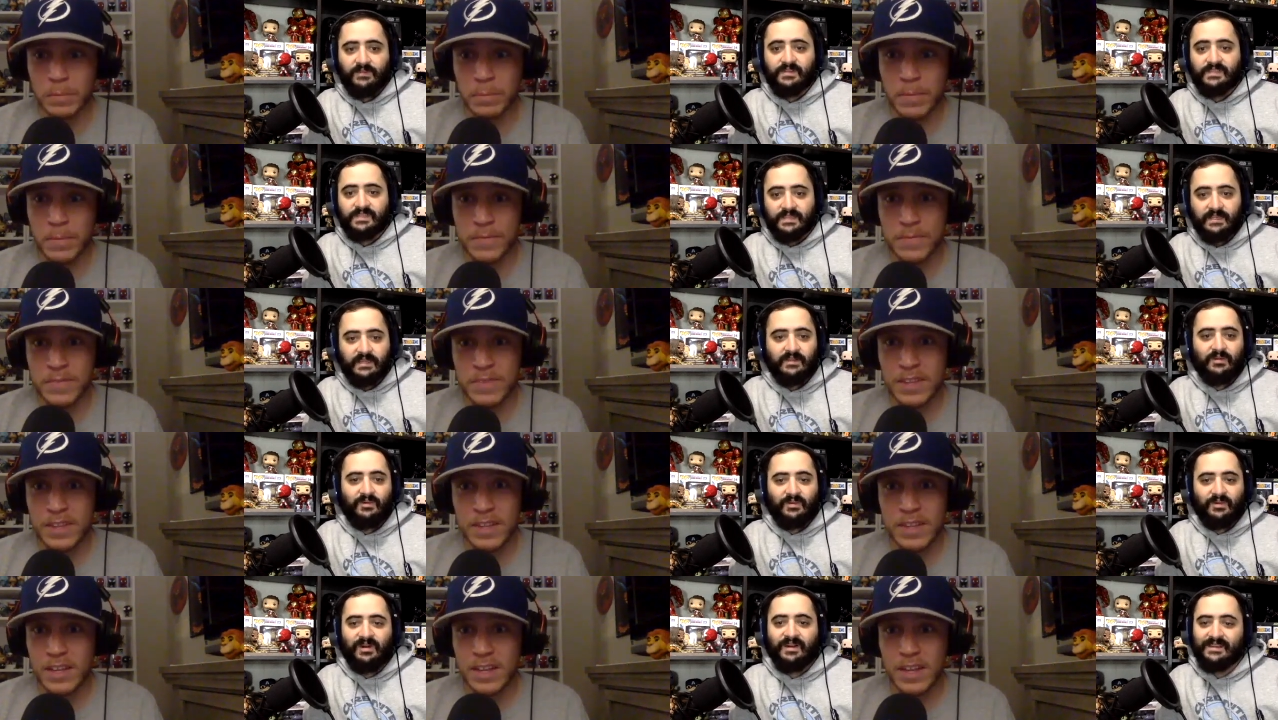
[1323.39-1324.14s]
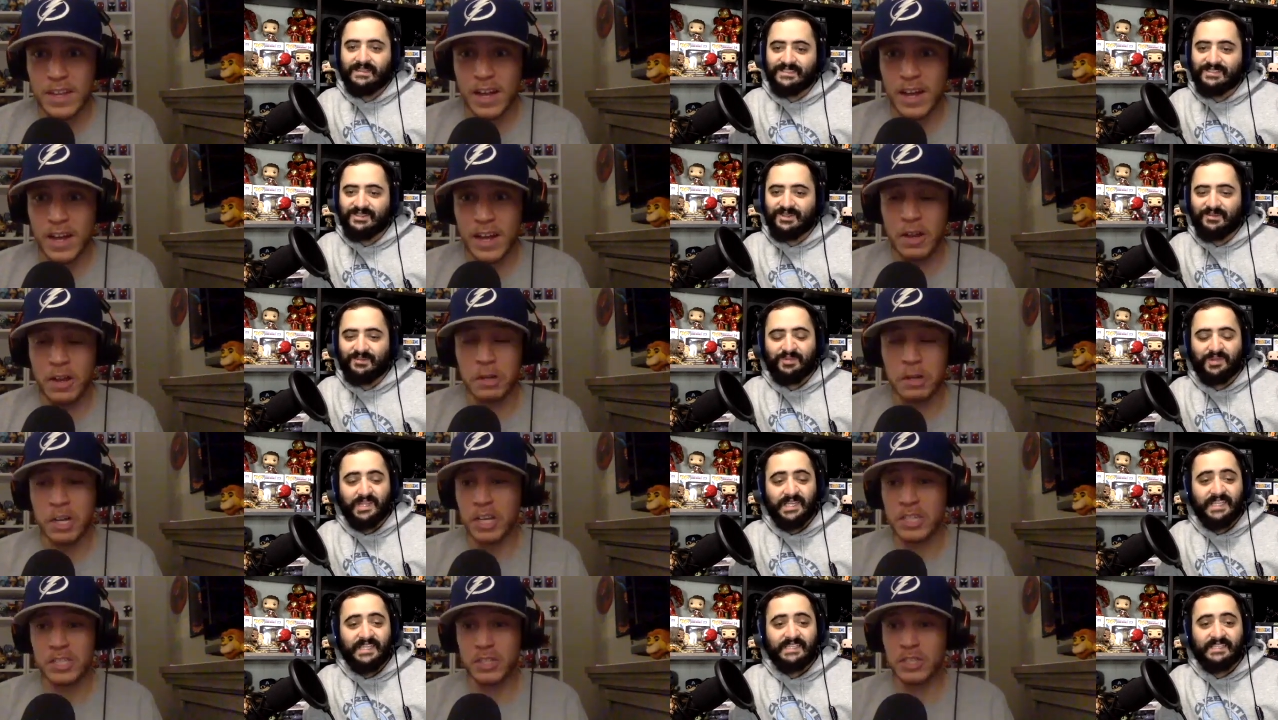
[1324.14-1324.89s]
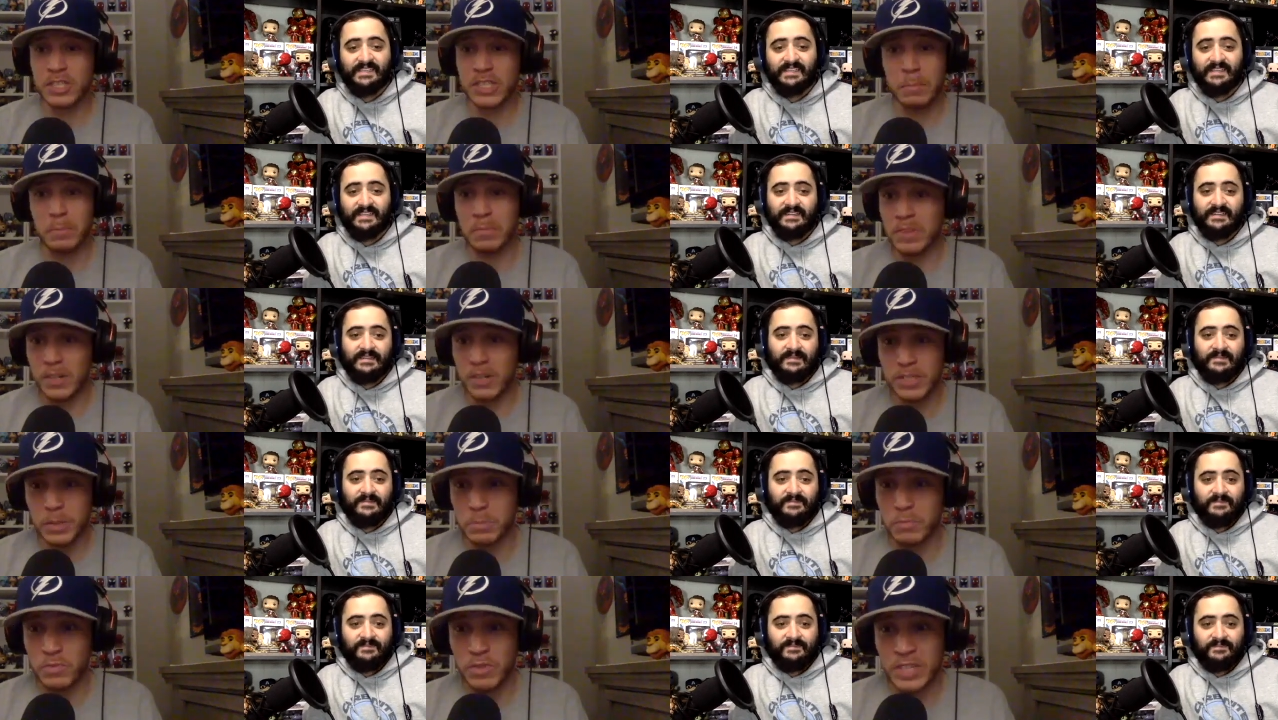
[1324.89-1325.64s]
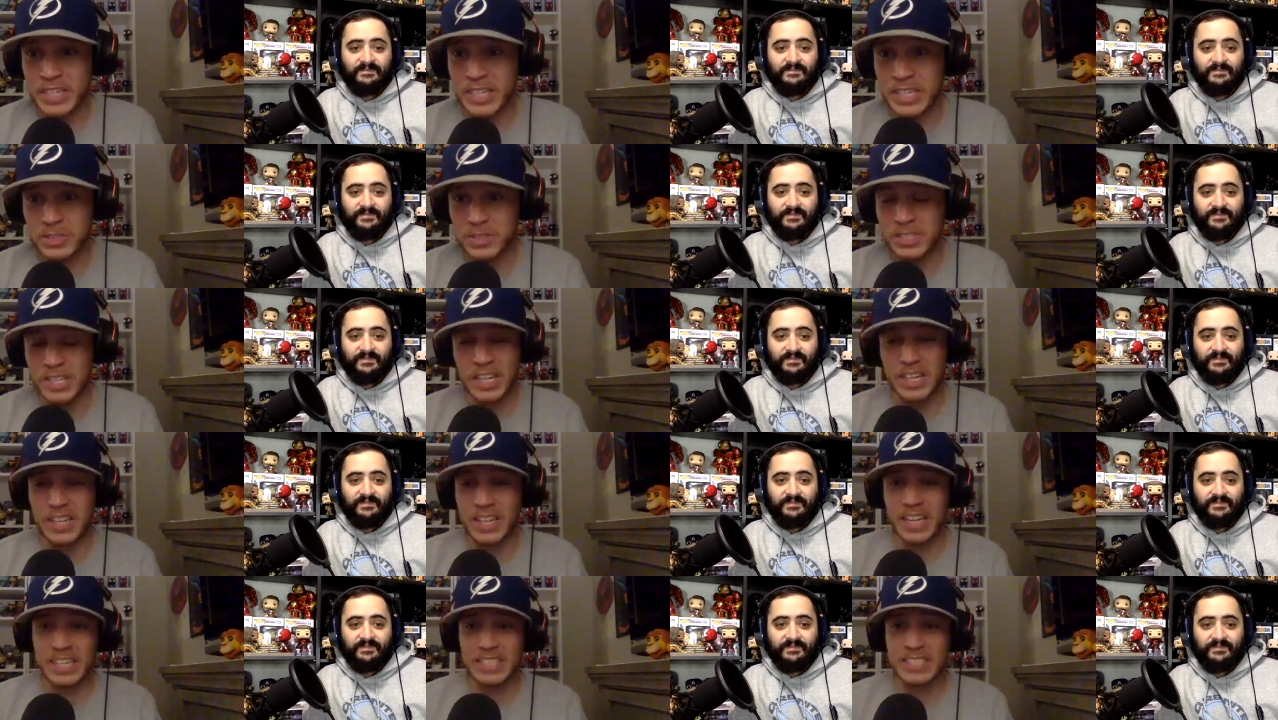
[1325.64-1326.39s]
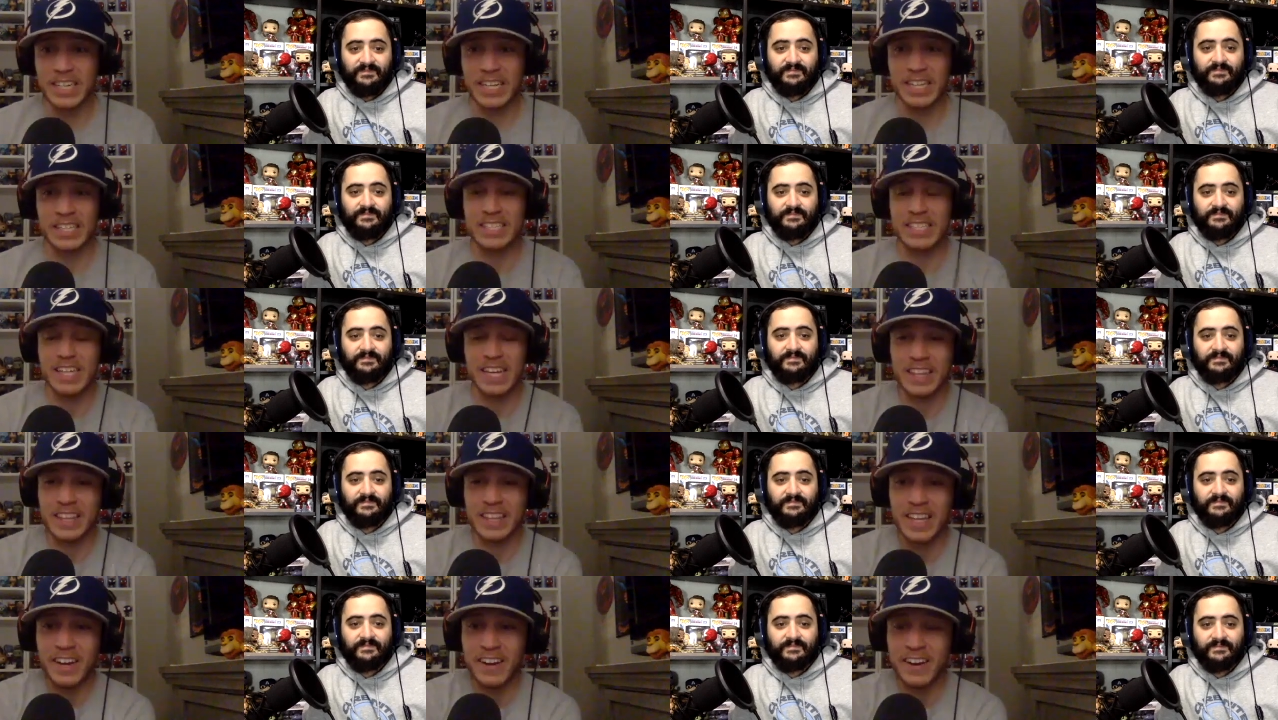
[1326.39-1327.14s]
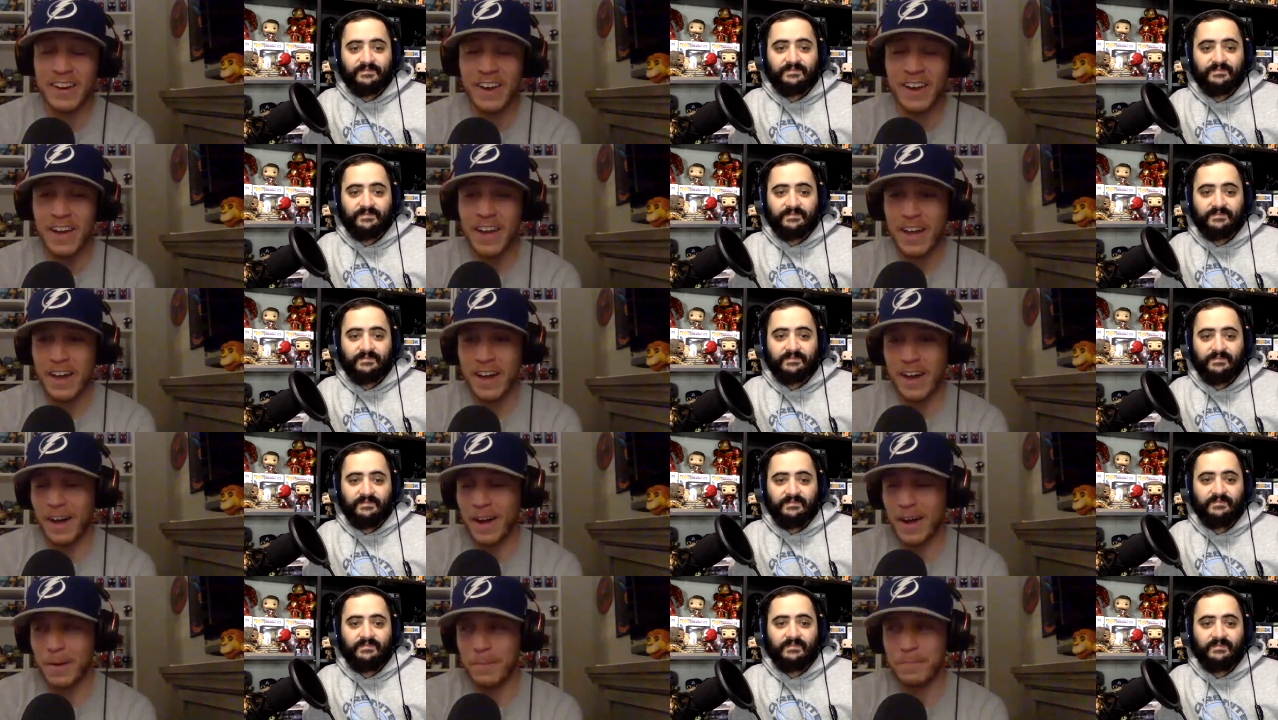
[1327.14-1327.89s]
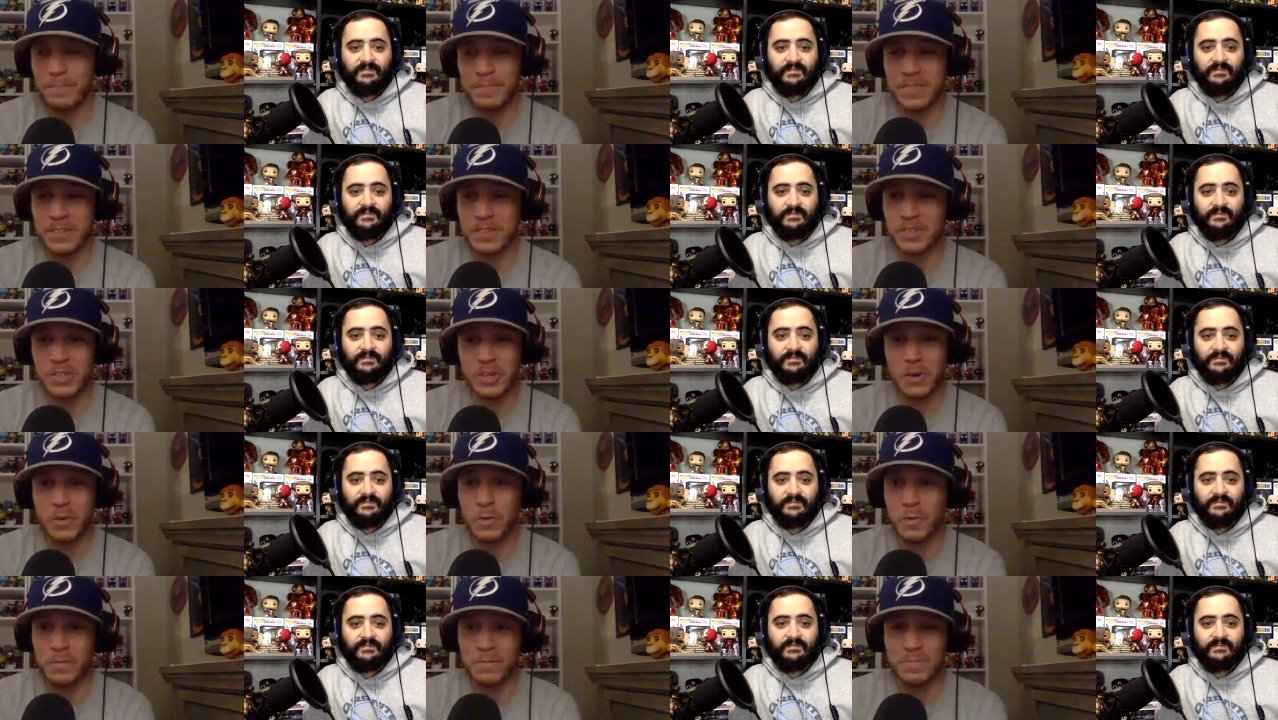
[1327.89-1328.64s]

Speaker 1: single one. So because pretty- there's some there's some really interesting things that get said in there. Um, so